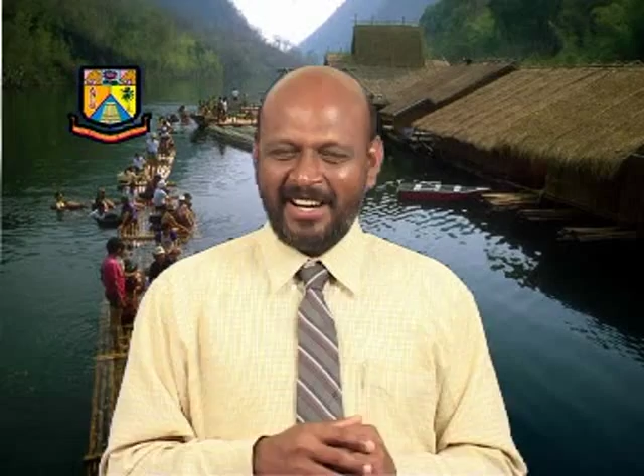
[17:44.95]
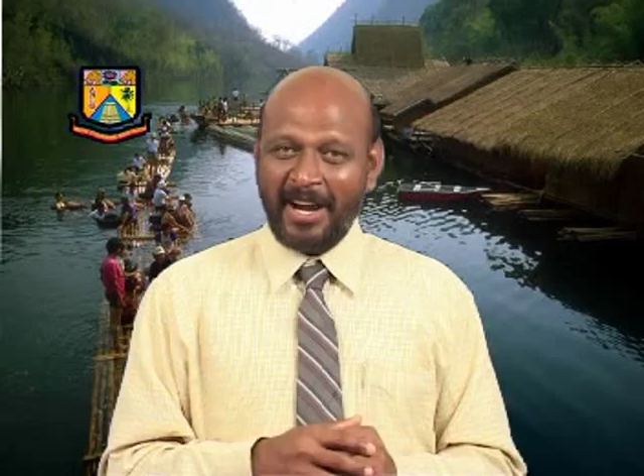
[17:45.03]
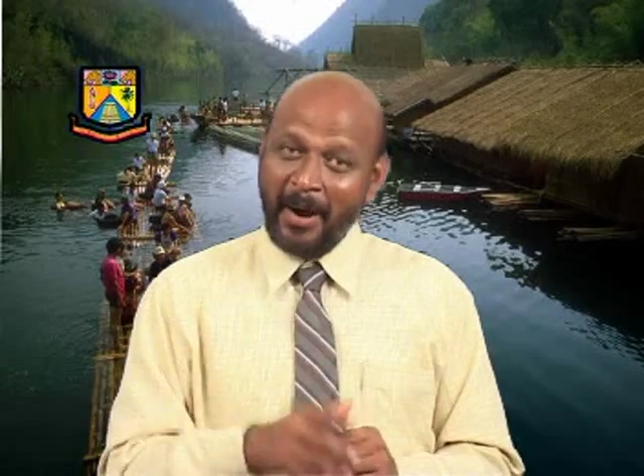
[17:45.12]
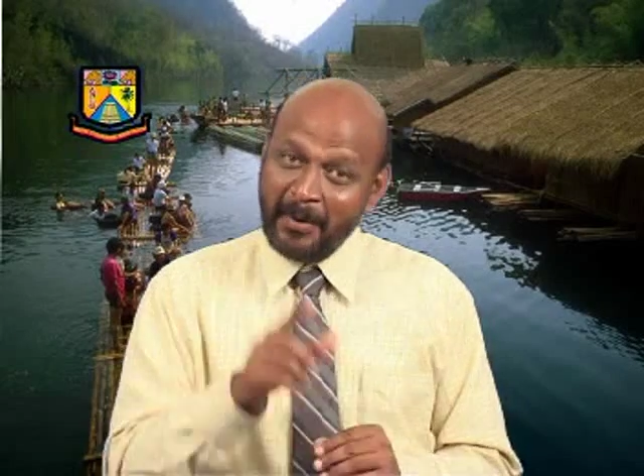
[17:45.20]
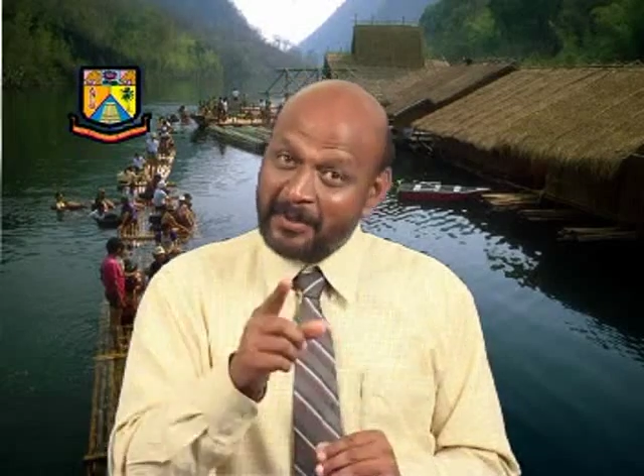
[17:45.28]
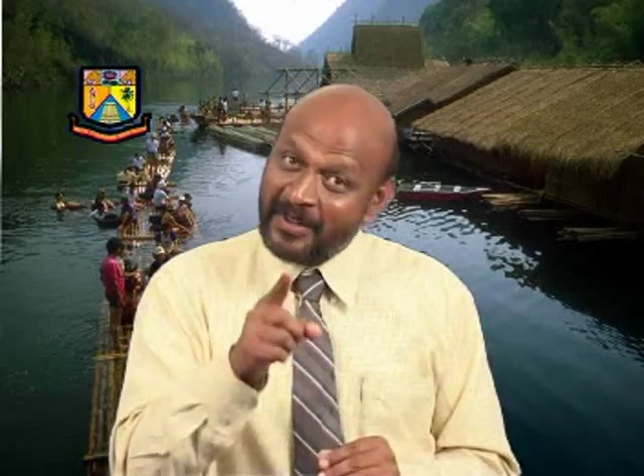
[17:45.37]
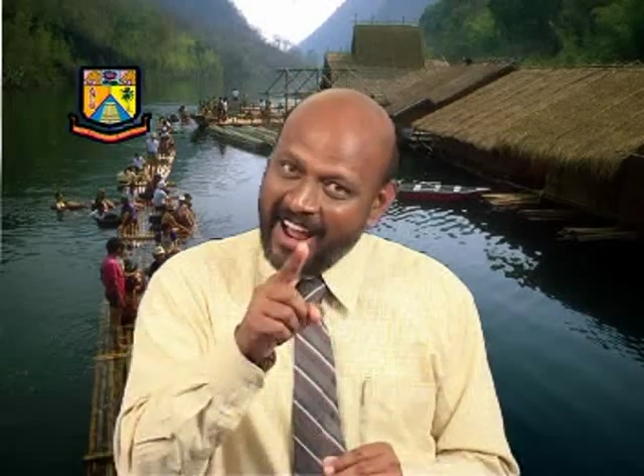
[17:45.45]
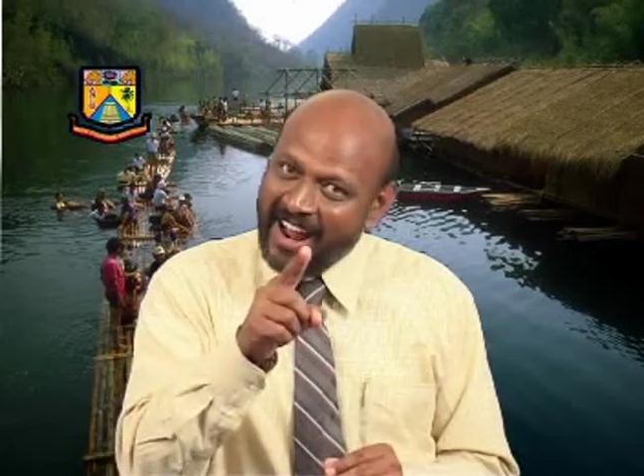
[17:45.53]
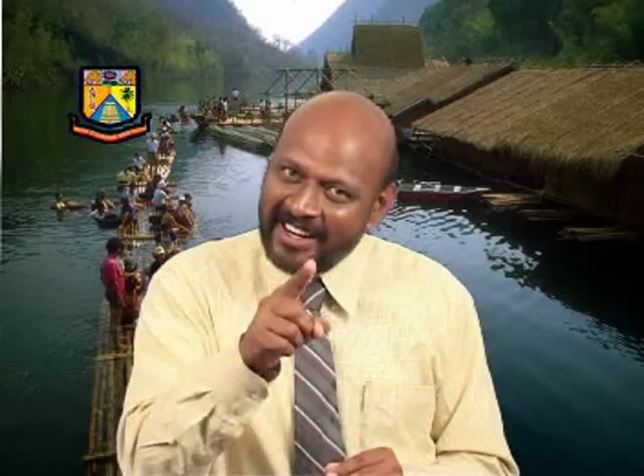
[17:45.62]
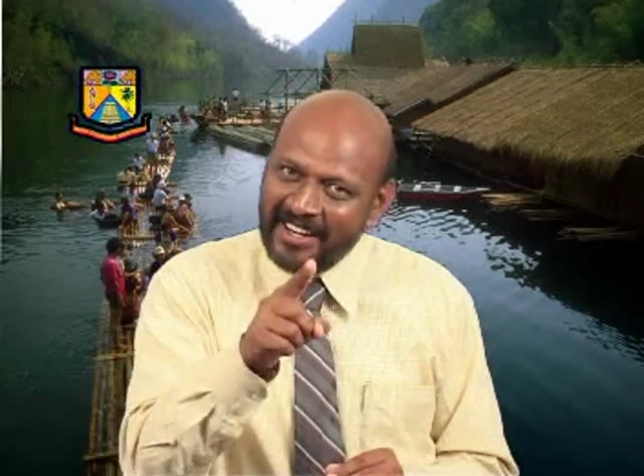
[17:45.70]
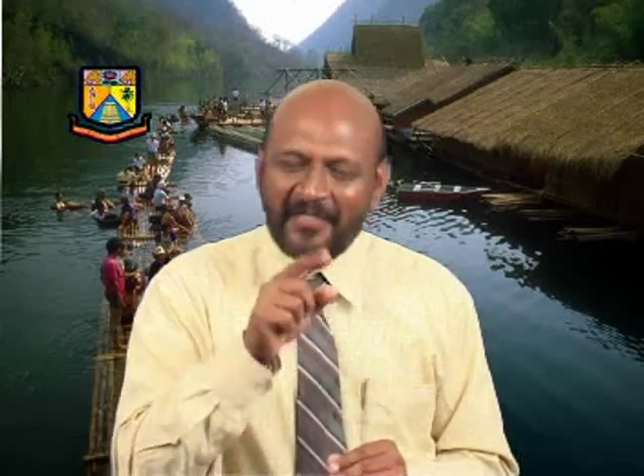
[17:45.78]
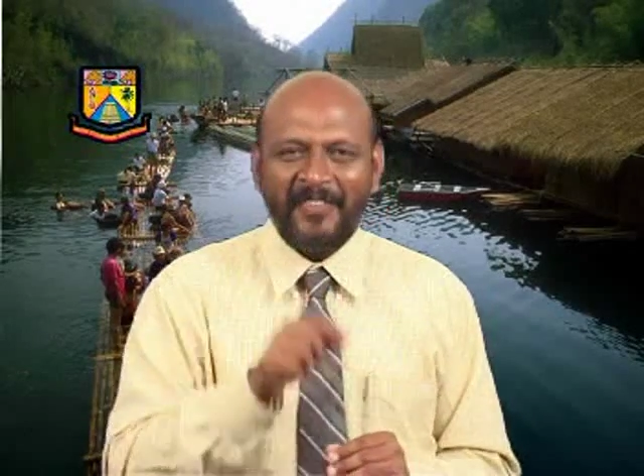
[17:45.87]
how to
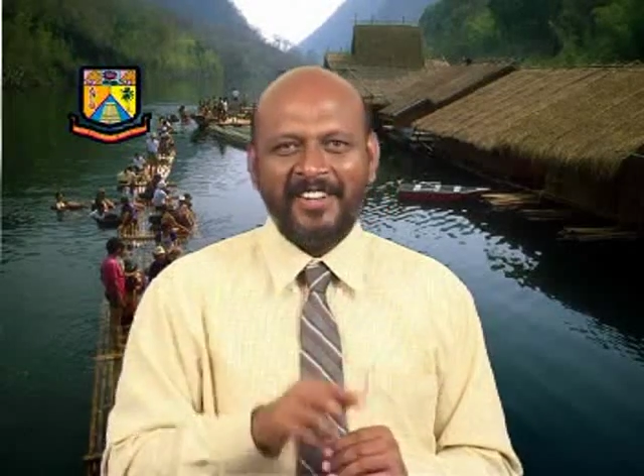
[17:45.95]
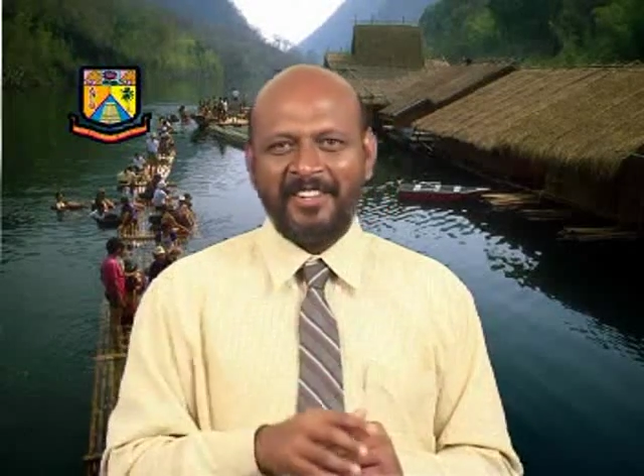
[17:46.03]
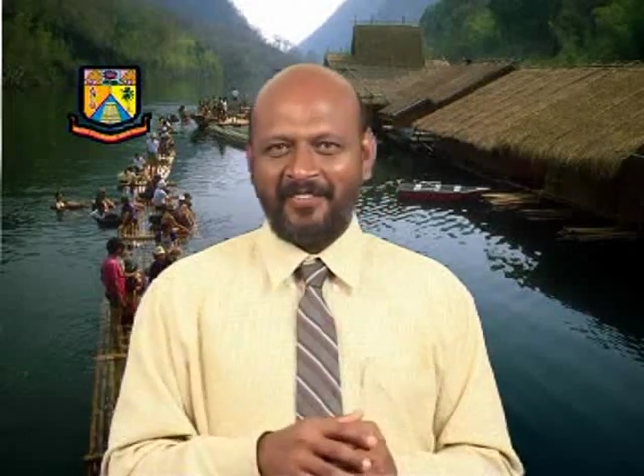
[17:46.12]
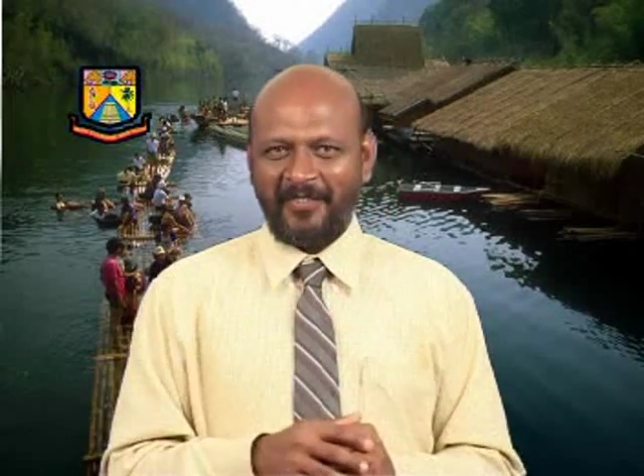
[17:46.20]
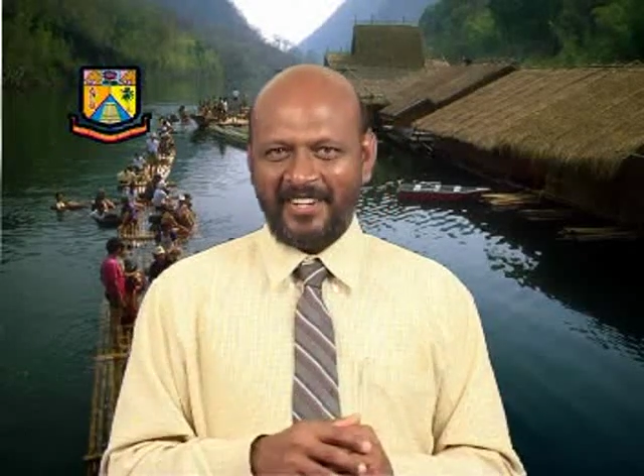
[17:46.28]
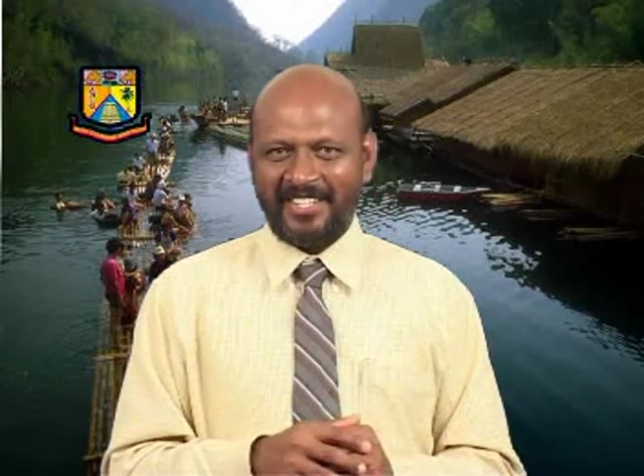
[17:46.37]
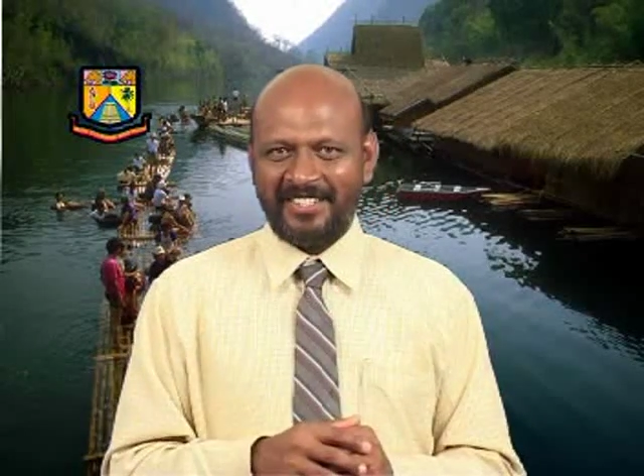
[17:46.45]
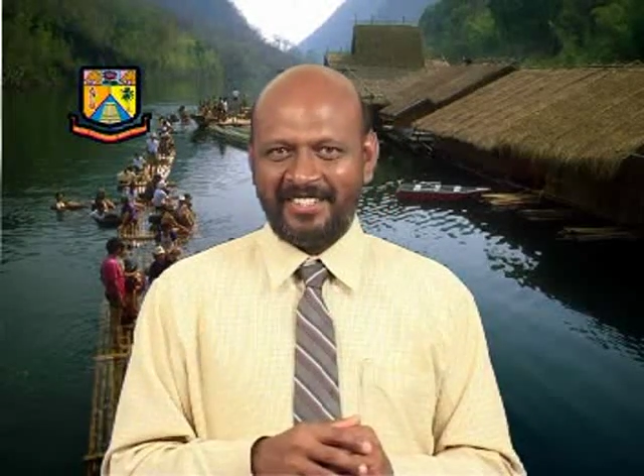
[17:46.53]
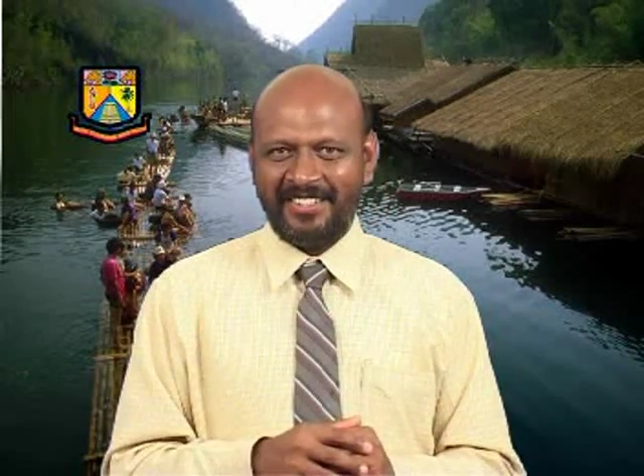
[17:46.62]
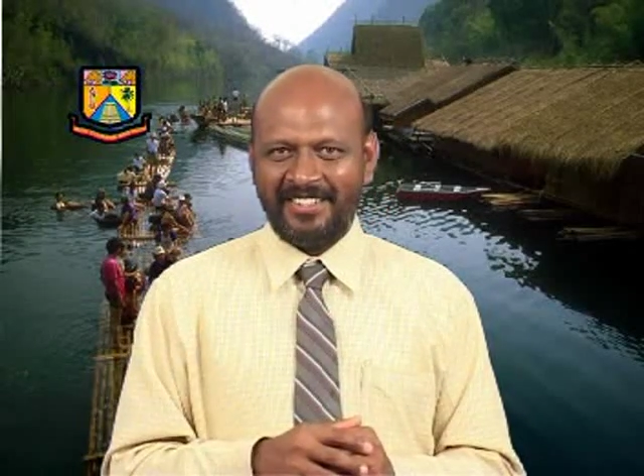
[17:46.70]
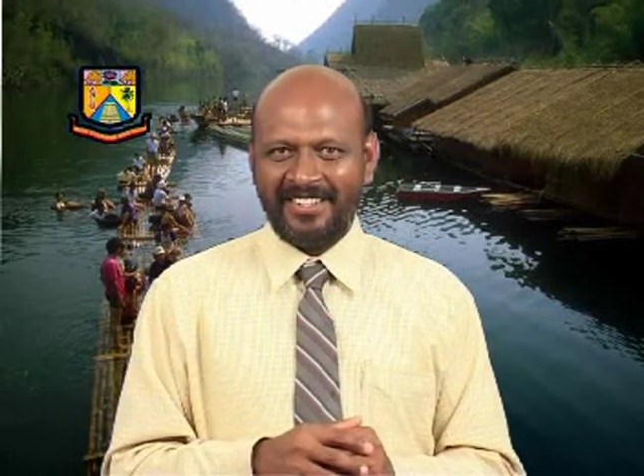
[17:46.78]
identify the fish.